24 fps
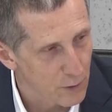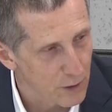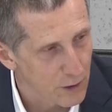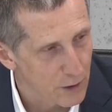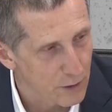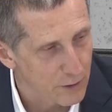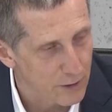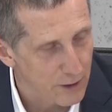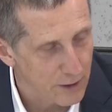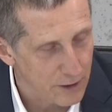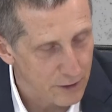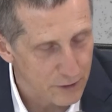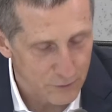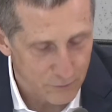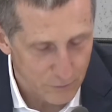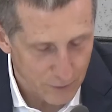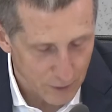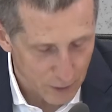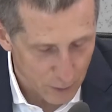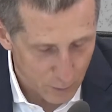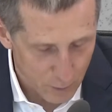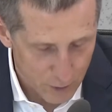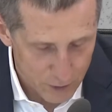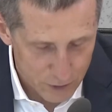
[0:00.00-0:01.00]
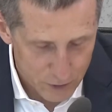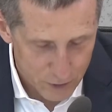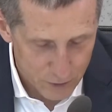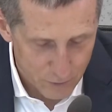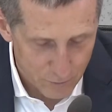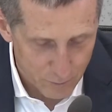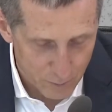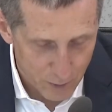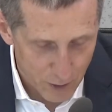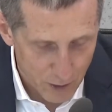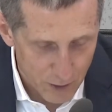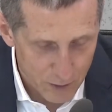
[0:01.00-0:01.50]
negative valuation
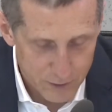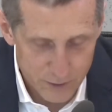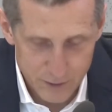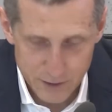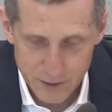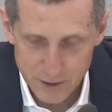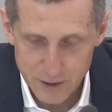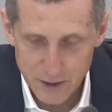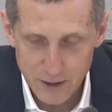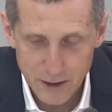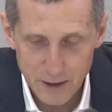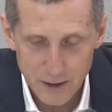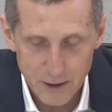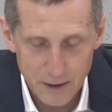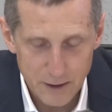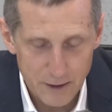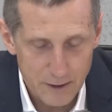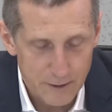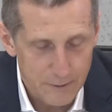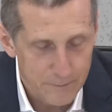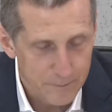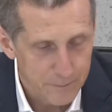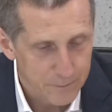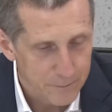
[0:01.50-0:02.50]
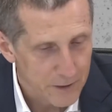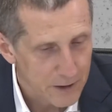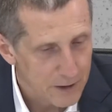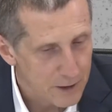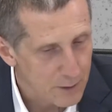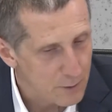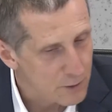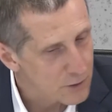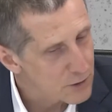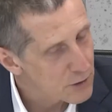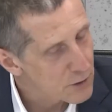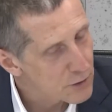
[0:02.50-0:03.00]
of bonds?
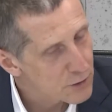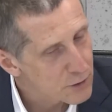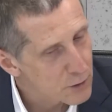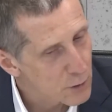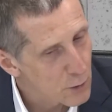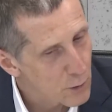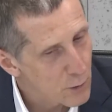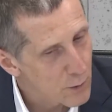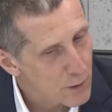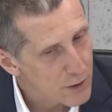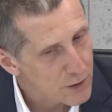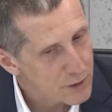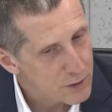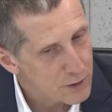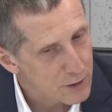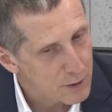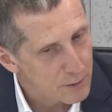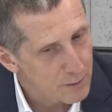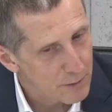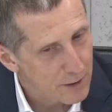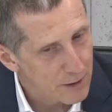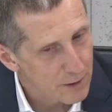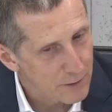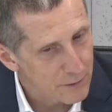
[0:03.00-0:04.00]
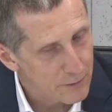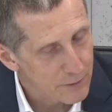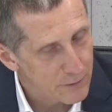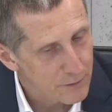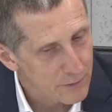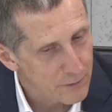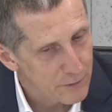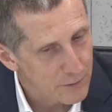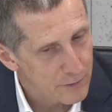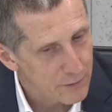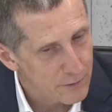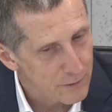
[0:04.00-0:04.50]
There was also a question about
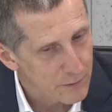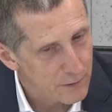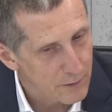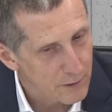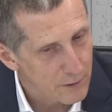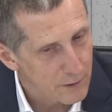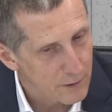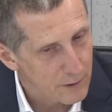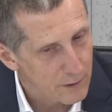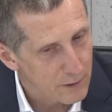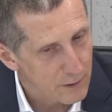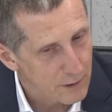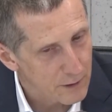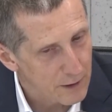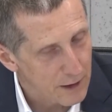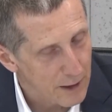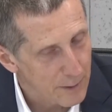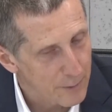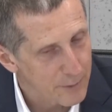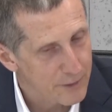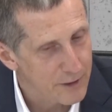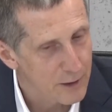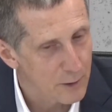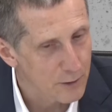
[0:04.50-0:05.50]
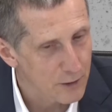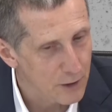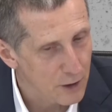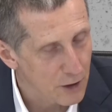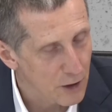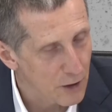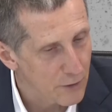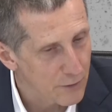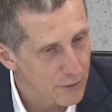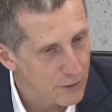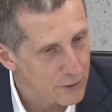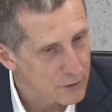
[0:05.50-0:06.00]
capital
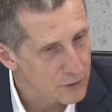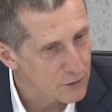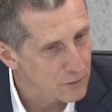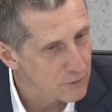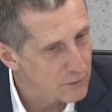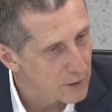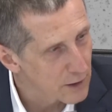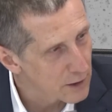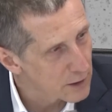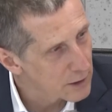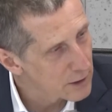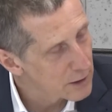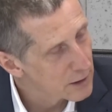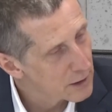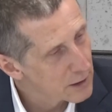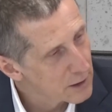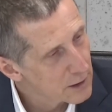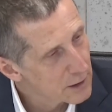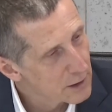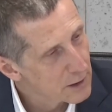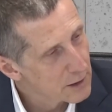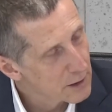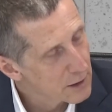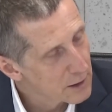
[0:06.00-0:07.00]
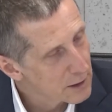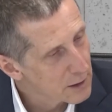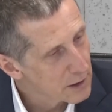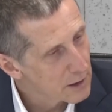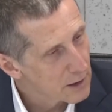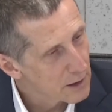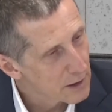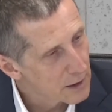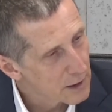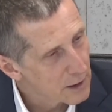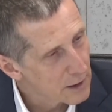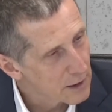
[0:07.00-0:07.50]
context of our
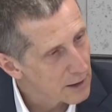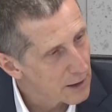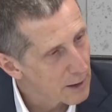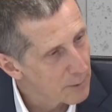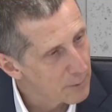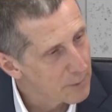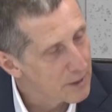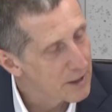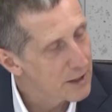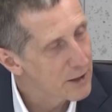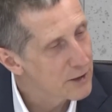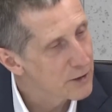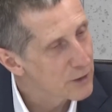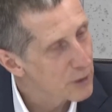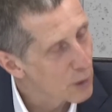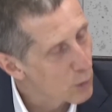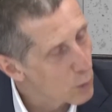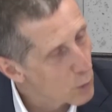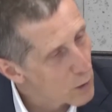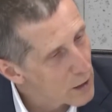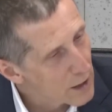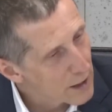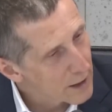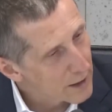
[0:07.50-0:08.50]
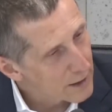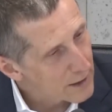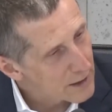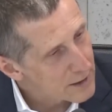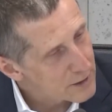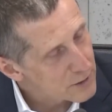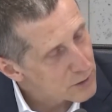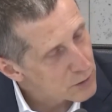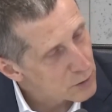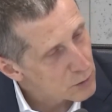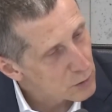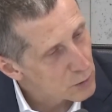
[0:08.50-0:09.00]
ability or
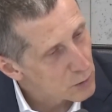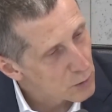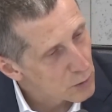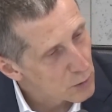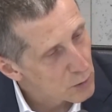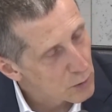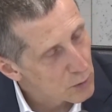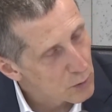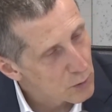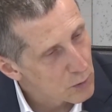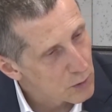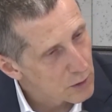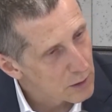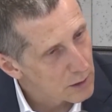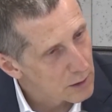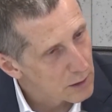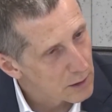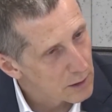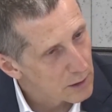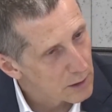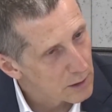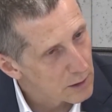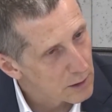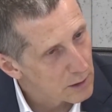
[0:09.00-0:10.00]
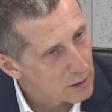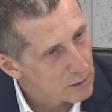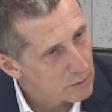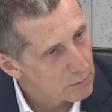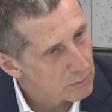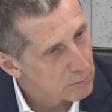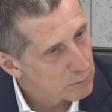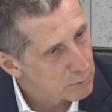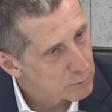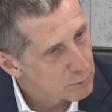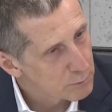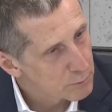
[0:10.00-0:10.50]
willingness to
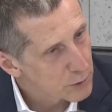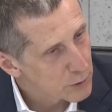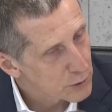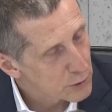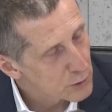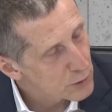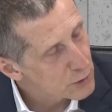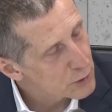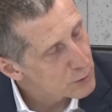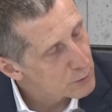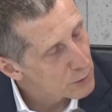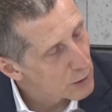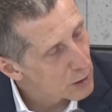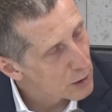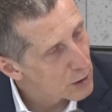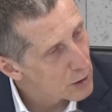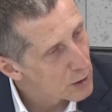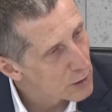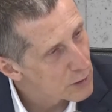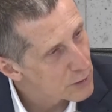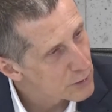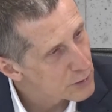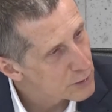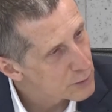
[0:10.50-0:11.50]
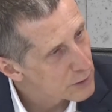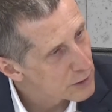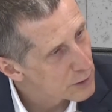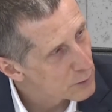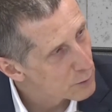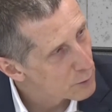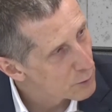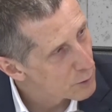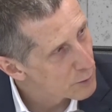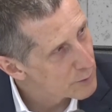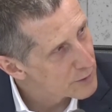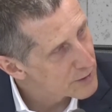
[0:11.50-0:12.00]
produce more loans, whether
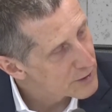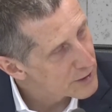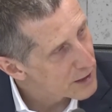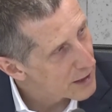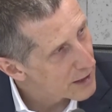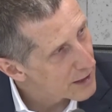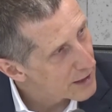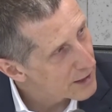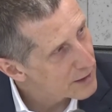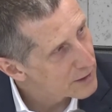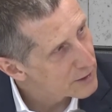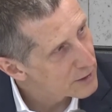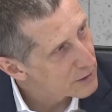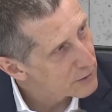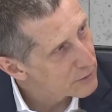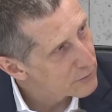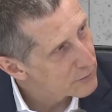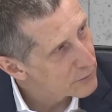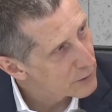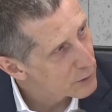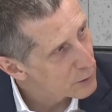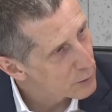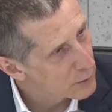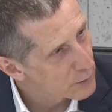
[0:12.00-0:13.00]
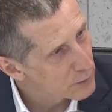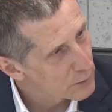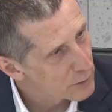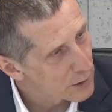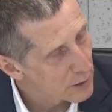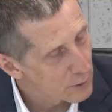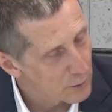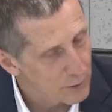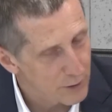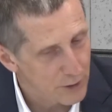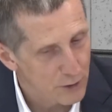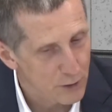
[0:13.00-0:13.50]
we will be selective or
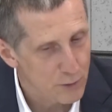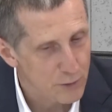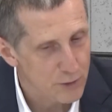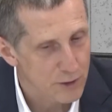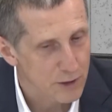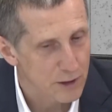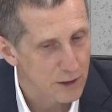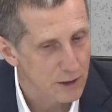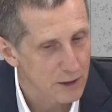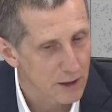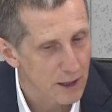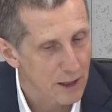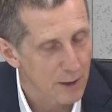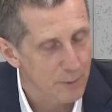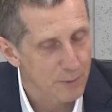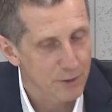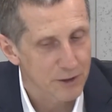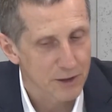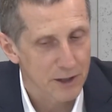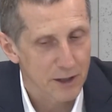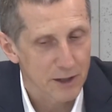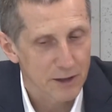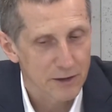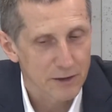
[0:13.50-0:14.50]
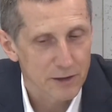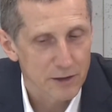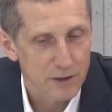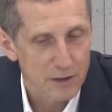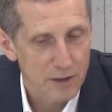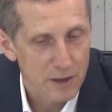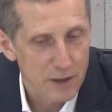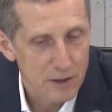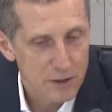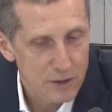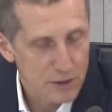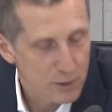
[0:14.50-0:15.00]
are we reducing appetite
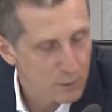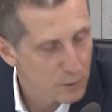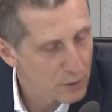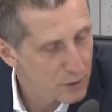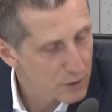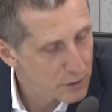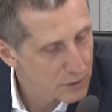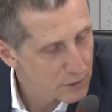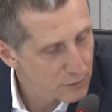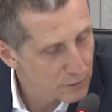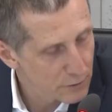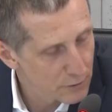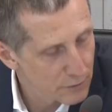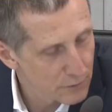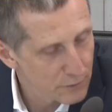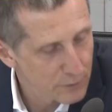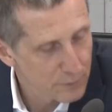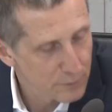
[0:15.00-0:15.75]
and so on and so forth.